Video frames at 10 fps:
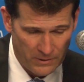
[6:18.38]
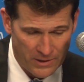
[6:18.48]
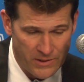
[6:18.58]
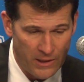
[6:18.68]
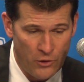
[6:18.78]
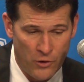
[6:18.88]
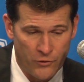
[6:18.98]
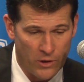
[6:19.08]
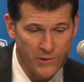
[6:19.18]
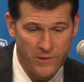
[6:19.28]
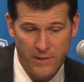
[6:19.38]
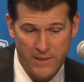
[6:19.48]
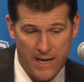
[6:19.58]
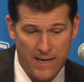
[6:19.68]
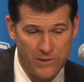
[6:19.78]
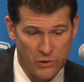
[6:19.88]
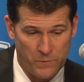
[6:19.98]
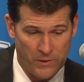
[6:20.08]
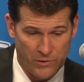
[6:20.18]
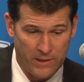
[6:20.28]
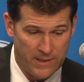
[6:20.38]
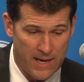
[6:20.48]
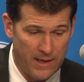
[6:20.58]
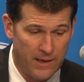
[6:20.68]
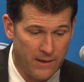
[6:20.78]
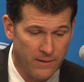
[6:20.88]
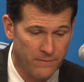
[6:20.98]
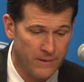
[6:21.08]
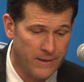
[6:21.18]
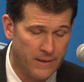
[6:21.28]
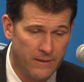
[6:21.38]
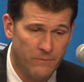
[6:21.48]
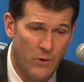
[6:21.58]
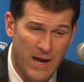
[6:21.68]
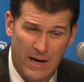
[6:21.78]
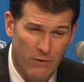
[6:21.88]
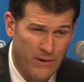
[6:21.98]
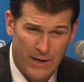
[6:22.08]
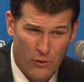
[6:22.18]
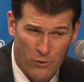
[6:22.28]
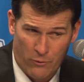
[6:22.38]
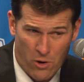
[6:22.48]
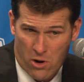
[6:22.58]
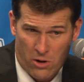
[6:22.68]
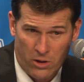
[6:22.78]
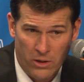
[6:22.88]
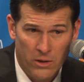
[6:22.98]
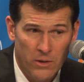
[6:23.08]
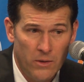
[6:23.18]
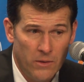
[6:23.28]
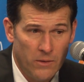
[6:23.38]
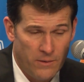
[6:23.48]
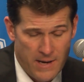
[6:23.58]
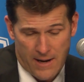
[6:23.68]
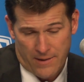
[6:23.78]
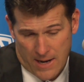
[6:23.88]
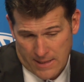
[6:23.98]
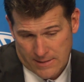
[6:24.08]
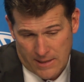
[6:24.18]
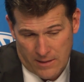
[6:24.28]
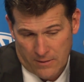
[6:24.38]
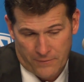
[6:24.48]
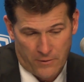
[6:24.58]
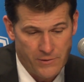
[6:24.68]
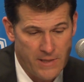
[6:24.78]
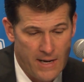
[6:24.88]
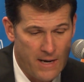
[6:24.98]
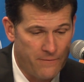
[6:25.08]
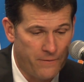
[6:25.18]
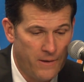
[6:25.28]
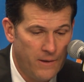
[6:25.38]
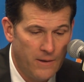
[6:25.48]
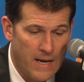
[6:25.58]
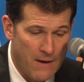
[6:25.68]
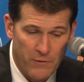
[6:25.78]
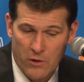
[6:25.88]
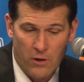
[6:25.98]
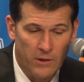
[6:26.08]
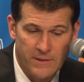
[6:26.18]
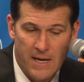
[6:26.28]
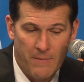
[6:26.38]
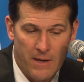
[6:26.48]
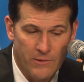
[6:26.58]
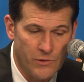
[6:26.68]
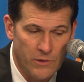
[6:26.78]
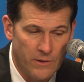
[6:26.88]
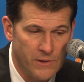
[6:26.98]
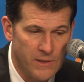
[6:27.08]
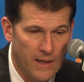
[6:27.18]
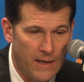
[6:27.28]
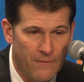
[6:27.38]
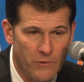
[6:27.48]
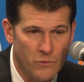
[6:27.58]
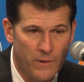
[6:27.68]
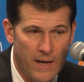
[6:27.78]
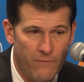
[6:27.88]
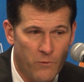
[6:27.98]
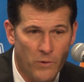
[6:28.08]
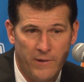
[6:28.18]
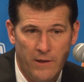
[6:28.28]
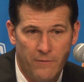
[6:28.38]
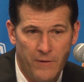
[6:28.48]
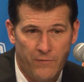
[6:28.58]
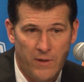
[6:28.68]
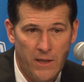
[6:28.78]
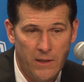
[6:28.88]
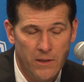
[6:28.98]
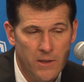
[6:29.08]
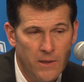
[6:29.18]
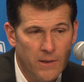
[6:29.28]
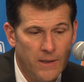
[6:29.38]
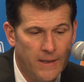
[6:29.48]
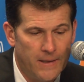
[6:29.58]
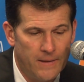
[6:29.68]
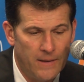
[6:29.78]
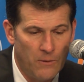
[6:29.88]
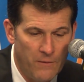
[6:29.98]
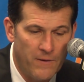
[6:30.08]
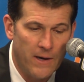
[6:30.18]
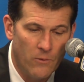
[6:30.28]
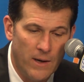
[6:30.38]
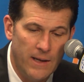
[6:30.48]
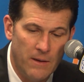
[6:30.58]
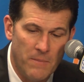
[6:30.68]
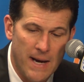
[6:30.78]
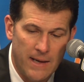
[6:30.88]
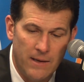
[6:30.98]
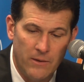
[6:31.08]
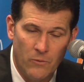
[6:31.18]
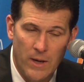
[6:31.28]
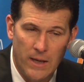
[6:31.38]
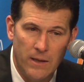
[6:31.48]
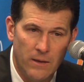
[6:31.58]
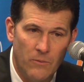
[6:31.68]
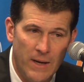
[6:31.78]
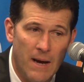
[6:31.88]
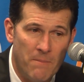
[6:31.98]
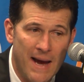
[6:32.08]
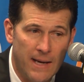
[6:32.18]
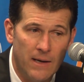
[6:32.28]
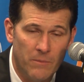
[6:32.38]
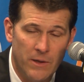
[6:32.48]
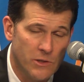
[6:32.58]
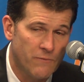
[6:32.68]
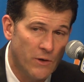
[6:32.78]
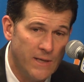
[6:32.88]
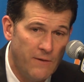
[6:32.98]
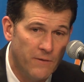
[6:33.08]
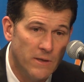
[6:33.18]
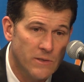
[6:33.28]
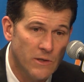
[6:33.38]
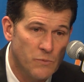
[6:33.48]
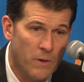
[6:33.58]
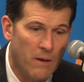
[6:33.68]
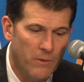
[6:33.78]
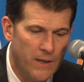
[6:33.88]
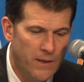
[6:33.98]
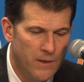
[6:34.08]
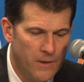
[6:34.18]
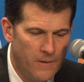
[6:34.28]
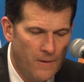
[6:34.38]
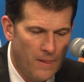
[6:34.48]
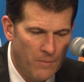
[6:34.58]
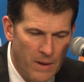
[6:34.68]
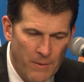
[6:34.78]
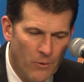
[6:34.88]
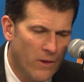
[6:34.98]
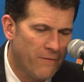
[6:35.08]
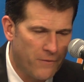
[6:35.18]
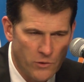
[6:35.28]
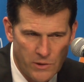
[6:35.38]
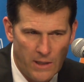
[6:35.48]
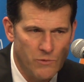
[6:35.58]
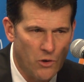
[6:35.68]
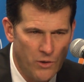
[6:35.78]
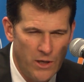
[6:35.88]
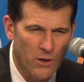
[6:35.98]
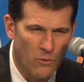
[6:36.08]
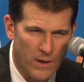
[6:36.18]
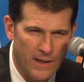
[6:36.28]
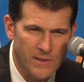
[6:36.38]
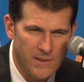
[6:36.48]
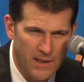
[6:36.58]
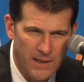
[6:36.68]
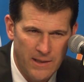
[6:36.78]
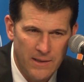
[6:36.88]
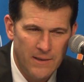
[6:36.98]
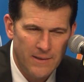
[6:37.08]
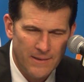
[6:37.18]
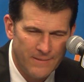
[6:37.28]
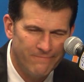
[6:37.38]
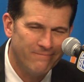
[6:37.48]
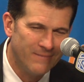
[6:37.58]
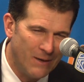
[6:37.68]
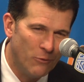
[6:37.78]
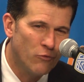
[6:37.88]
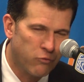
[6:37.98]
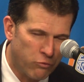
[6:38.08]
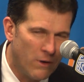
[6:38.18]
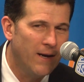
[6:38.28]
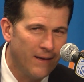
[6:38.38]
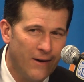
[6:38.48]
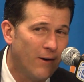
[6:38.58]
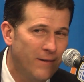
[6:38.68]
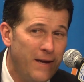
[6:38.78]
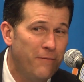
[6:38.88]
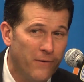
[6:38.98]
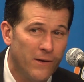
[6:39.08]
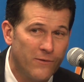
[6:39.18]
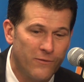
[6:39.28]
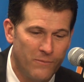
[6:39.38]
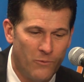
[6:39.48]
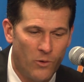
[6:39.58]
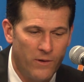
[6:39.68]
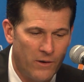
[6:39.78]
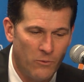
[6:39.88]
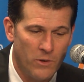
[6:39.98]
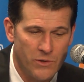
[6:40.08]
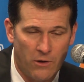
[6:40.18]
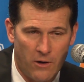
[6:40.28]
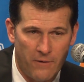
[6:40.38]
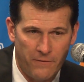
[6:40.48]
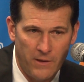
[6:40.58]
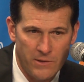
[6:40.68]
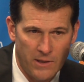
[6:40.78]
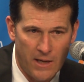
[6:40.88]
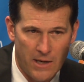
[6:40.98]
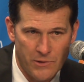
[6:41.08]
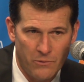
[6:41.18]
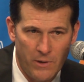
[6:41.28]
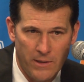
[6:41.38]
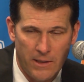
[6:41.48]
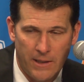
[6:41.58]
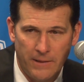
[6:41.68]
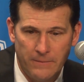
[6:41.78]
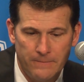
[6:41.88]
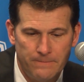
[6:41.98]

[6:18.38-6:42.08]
continue to trust these guys, especially at that end. We had everything going wrong, down 19 in the first half, have to call a timeout to start the second half because we're down 14 or 15, and we find a way to get back in it and win it. And then we got back in it because of our defense. And it's probably maybe one of the first games all year where I can say it was really our defense more than it was our offense that got us a win tonight.